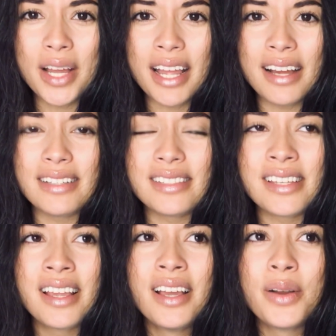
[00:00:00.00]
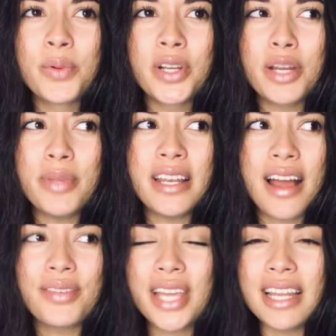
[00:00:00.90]
And we're gonna be
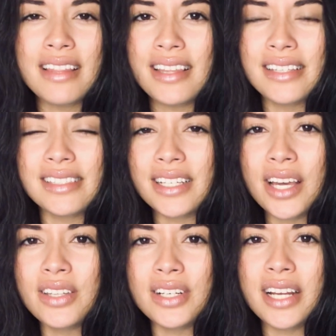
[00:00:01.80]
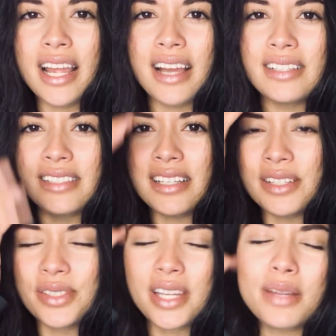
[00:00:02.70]
navigating things together, and
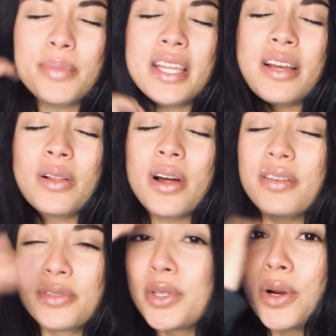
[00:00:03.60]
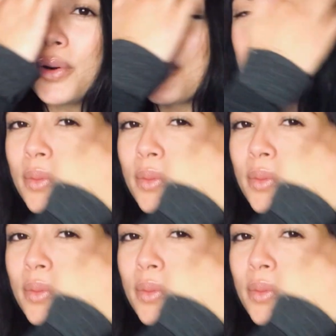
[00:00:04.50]
there's gonna be a lot of growth,